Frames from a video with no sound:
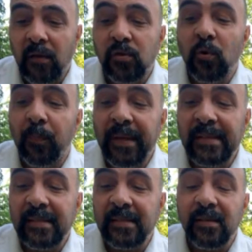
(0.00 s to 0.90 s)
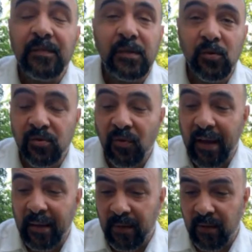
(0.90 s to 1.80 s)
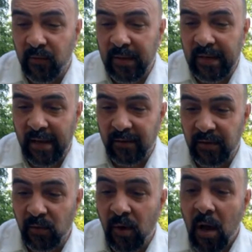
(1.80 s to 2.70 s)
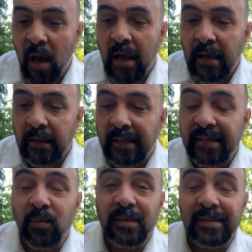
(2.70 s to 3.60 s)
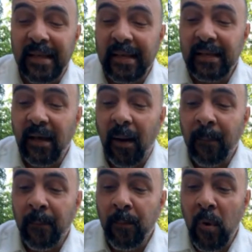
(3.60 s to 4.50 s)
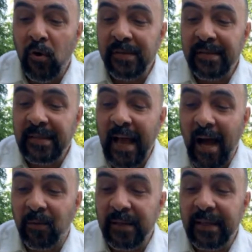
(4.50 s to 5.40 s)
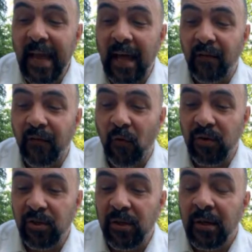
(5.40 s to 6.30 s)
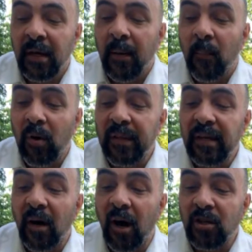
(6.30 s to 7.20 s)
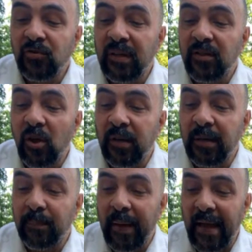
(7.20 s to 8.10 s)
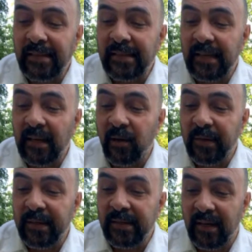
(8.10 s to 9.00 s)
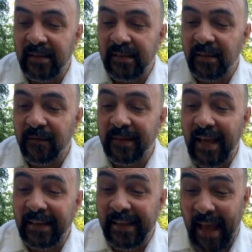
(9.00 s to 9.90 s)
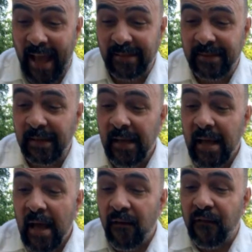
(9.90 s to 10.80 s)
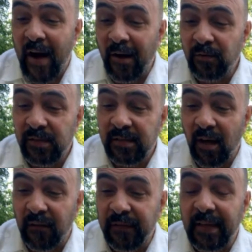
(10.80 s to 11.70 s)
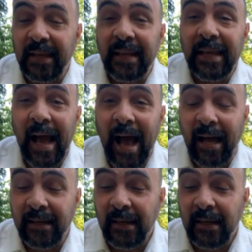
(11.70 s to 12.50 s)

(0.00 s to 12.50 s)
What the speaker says: 2 pieces of news, right? I'm going to read it out to you. This was in Merced County, California. More than 130 pets, including dozens of dead cats, found stuffed in a hot